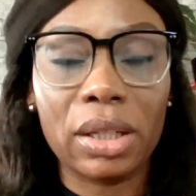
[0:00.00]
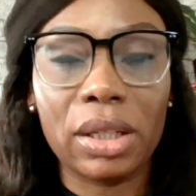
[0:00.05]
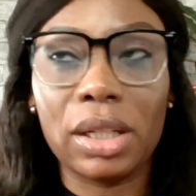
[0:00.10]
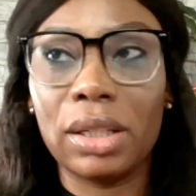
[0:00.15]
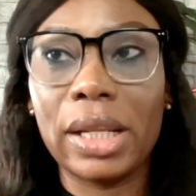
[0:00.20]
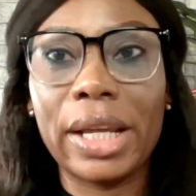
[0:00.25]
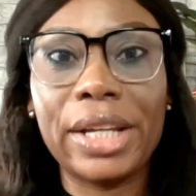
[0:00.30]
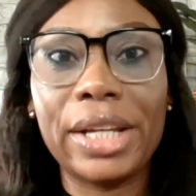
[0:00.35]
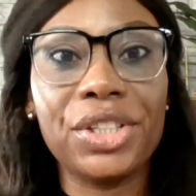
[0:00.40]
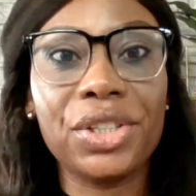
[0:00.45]

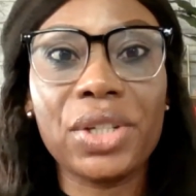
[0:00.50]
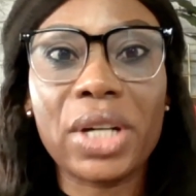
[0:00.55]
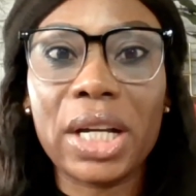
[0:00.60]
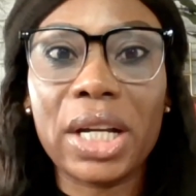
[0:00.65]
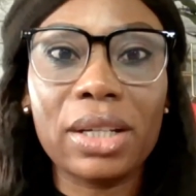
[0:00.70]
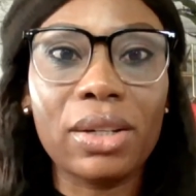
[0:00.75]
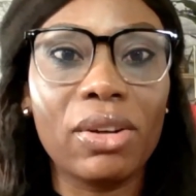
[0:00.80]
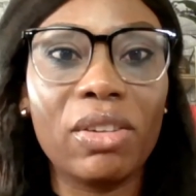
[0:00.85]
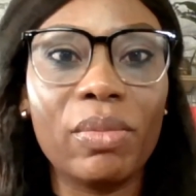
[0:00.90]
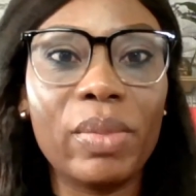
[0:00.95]

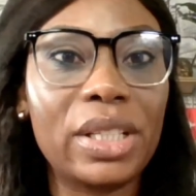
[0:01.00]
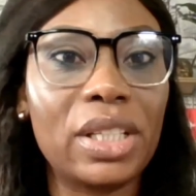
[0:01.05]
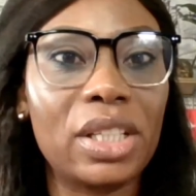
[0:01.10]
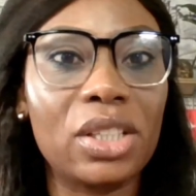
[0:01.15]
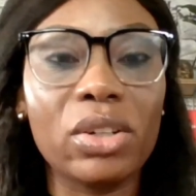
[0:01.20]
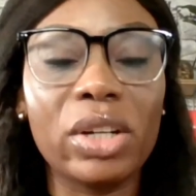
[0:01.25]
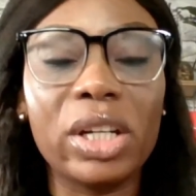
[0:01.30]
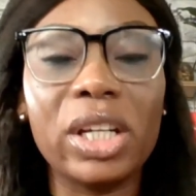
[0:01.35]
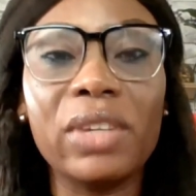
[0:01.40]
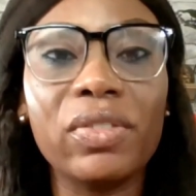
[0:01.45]
Nigeria government
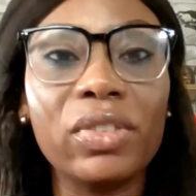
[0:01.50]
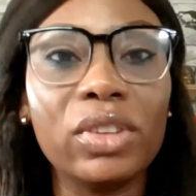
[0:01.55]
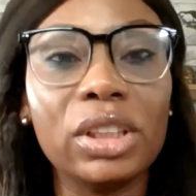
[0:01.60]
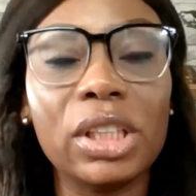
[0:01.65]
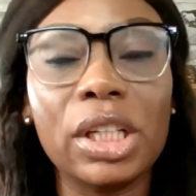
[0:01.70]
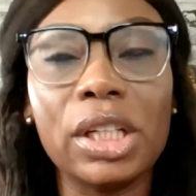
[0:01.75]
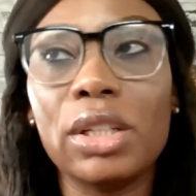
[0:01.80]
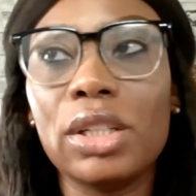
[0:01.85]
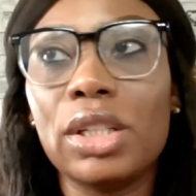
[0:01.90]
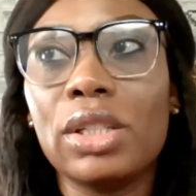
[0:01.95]
is not even,
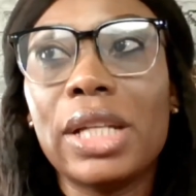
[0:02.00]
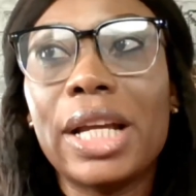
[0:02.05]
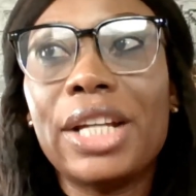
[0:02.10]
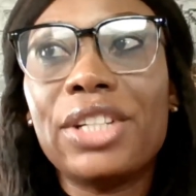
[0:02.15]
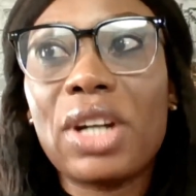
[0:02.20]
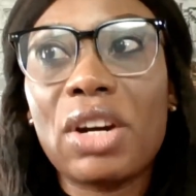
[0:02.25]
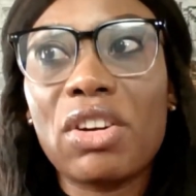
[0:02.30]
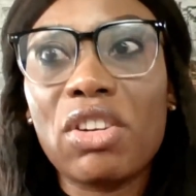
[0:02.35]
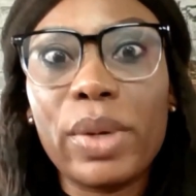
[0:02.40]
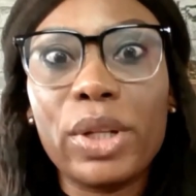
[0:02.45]
the
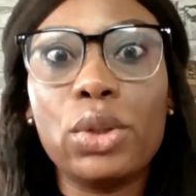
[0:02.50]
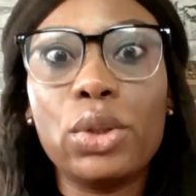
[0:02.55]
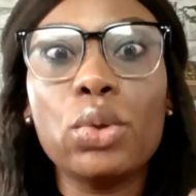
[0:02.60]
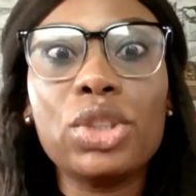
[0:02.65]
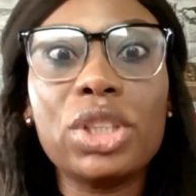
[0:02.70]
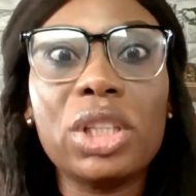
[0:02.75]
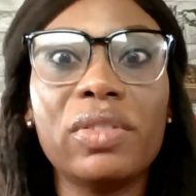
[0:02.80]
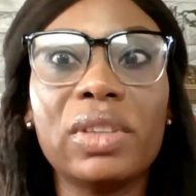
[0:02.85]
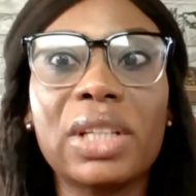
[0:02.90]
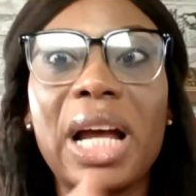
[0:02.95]
Nigeria government
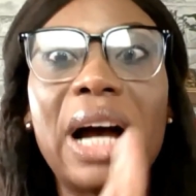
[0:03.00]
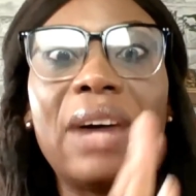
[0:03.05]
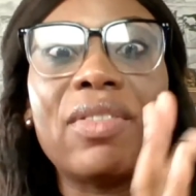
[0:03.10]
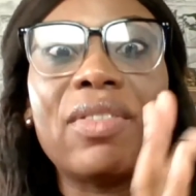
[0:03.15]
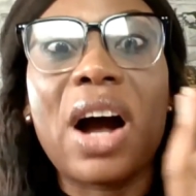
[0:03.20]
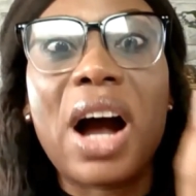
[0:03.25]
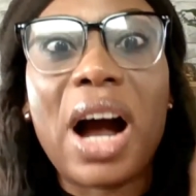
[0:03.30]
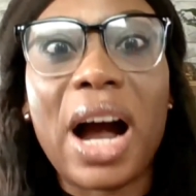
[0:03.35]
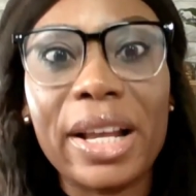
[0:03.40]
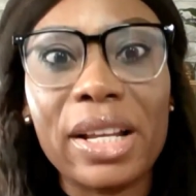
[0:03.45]
don't even have
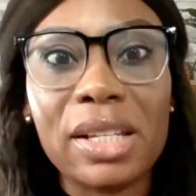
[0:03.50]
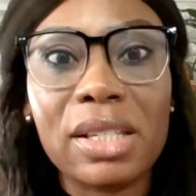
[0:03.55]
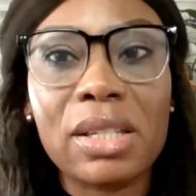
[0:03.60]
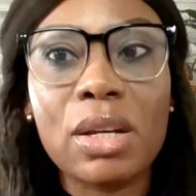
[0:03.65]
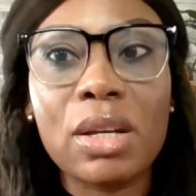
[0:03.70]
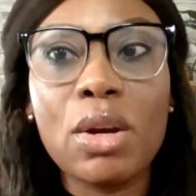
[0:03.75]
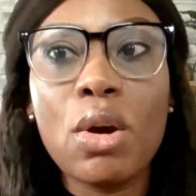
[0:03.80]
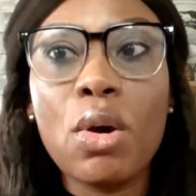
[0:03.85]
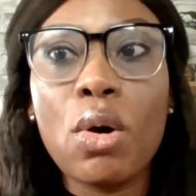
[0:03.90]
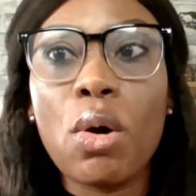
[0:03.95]
eyes
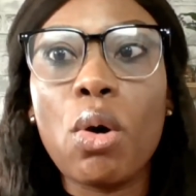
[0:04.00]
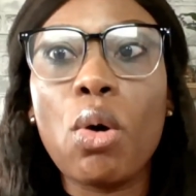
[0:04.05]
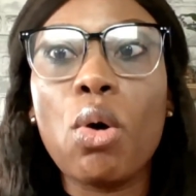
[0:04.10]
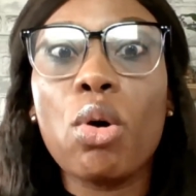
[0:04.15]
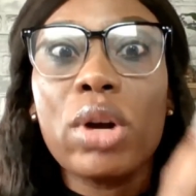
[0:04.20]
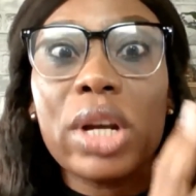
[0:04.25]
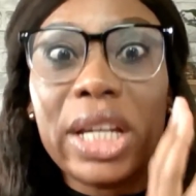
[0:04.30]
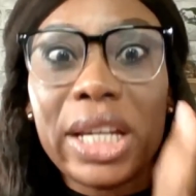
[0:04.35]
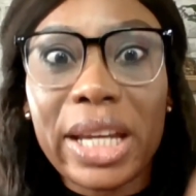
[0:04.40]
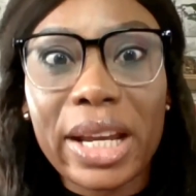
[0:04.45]

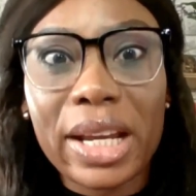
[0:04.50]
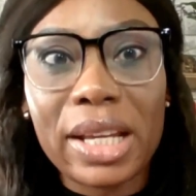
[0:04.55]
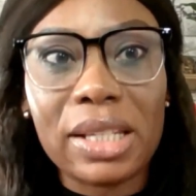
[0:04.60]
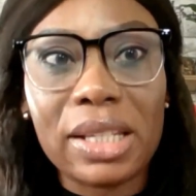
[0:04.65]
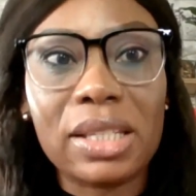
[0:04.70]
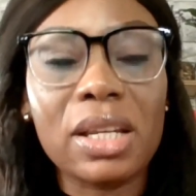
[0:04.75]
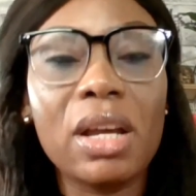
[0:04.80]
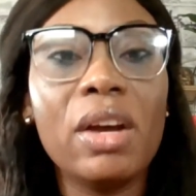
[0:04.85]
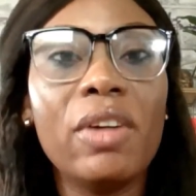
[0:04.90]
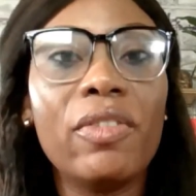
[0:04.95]
or
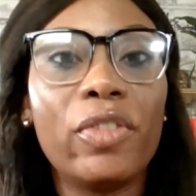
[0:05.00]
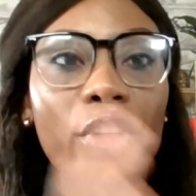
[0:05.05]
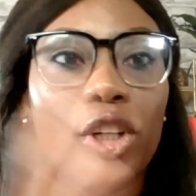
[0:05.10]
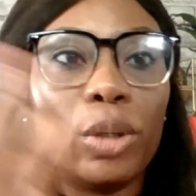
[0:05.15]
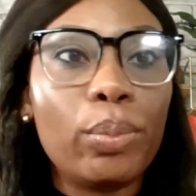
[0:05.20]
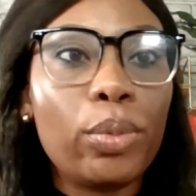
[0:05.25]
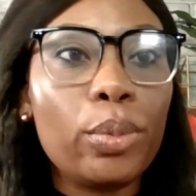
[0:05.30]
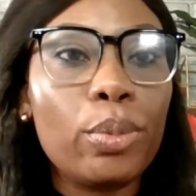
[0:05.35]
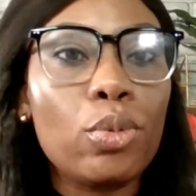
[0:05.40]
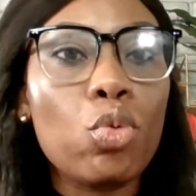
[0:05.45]
ears for the
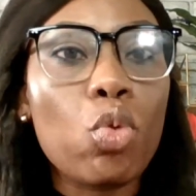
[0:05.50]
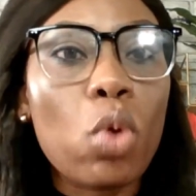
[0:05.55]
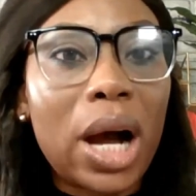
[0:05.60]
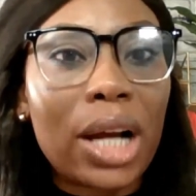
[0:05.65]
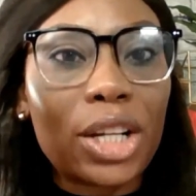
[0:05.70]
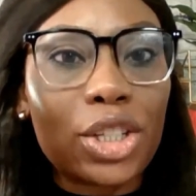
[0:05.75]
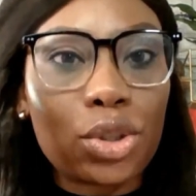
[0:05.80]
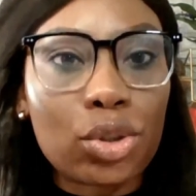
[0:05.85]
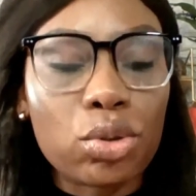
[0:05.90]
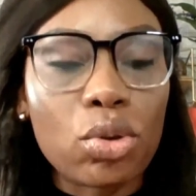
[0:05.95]
people who
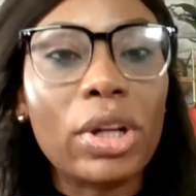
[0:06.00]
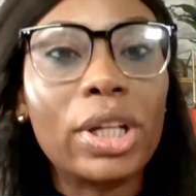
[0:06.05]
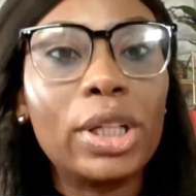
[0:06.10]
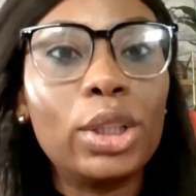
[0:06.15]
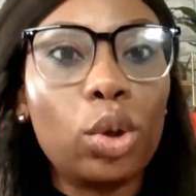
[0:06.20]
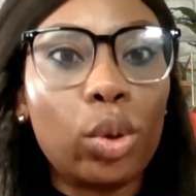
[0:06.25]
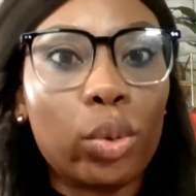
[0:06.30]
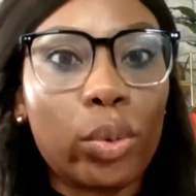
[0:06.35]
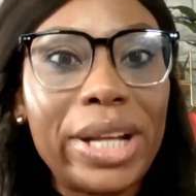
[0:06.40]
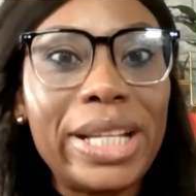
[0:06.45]
are struggling
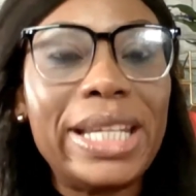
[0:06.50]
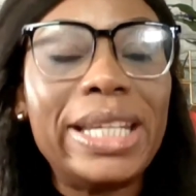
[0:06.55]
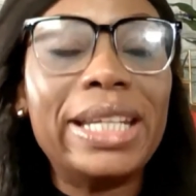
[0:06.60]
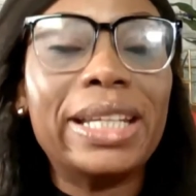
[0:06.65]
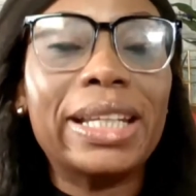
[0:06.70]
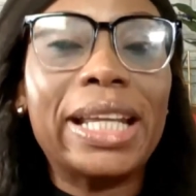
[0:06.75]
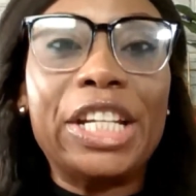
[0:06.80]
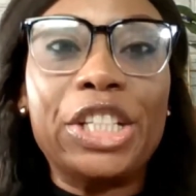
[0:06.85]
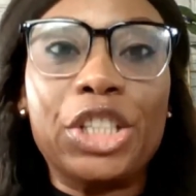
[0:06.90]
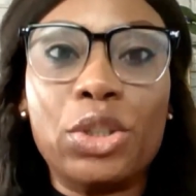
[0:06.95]
already
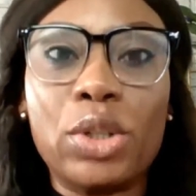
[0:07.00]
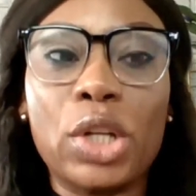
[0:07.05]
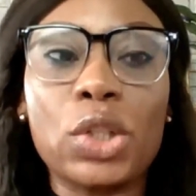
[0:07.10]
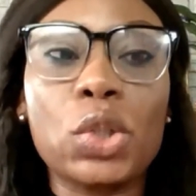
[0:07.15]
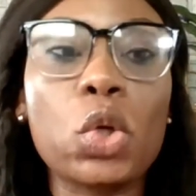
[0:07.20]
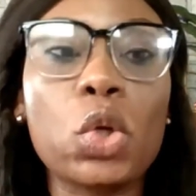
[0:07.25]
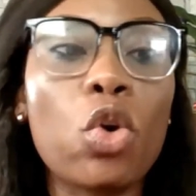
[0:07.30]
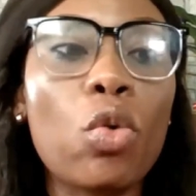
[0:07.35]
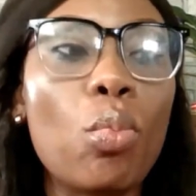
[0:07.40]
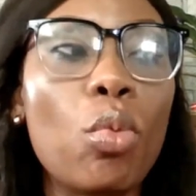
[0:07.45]
in Nigeria.
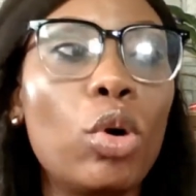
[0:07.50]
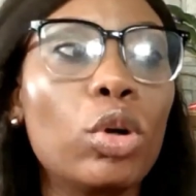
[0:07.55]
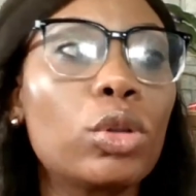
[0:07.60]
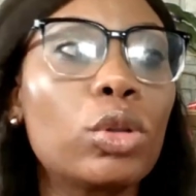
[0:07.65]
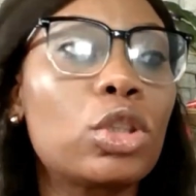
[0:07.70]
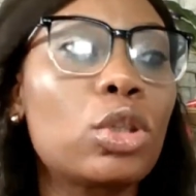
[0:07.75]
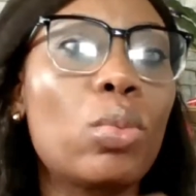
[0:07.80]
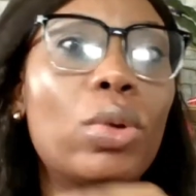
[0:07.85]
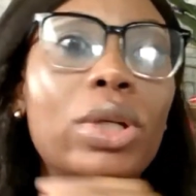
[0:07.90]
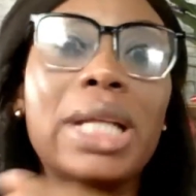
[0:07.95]
Talk more
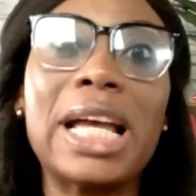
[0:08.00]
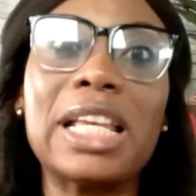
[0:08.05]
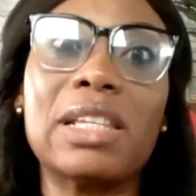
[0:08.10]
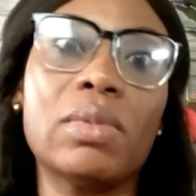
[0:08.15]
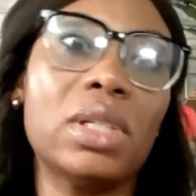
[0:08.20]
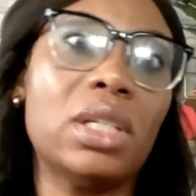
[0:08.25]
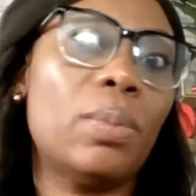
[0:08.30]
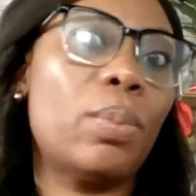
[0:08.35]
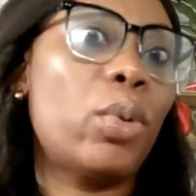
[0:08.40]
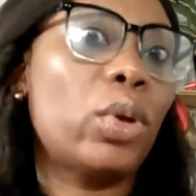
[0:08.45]
someone that's
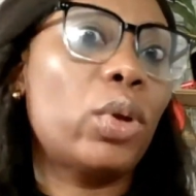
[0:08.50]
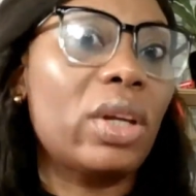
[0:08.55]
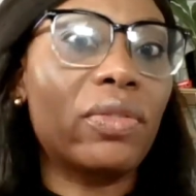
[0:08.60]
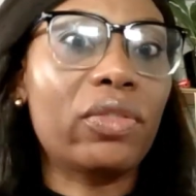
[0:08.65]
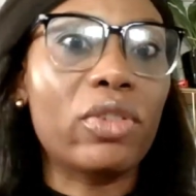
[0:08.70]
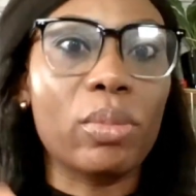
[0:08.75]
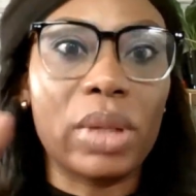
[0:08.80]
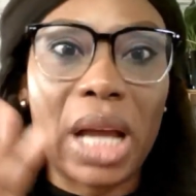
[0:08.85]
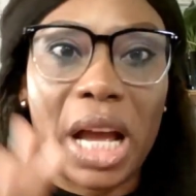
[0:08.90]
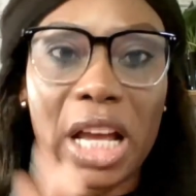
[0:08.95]
been deported
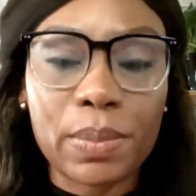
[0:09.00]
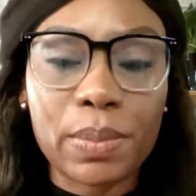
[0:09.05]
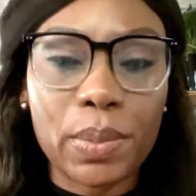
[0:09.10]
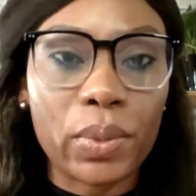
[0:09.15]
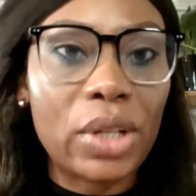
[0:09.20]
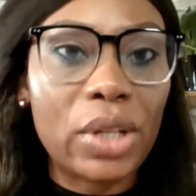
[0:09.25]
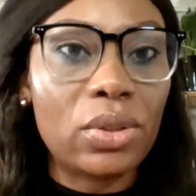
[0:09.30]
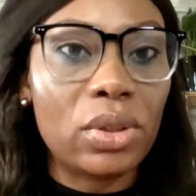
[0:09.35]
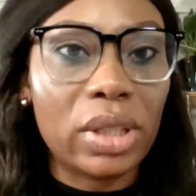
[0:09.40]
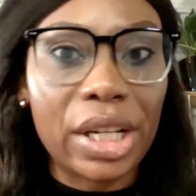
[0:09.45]
from
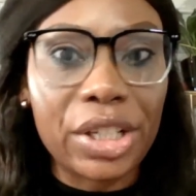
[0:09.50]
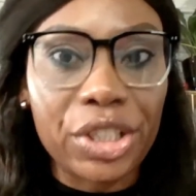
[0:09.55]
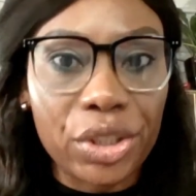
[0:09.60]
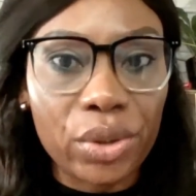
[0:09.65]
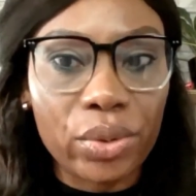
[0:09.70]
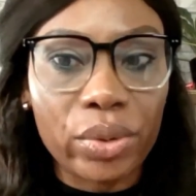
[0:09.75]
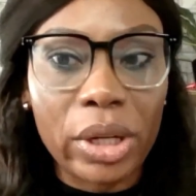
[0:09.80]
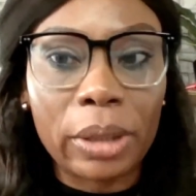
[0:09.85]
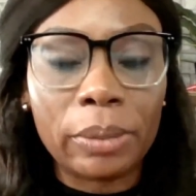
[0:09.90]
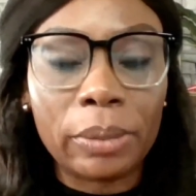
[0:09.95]
diaspora to
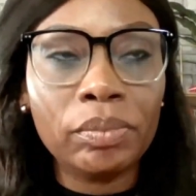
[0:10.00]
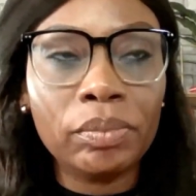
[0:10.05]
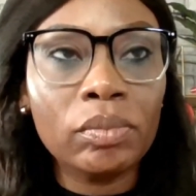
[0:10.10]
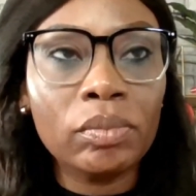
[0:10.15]
Nigeria.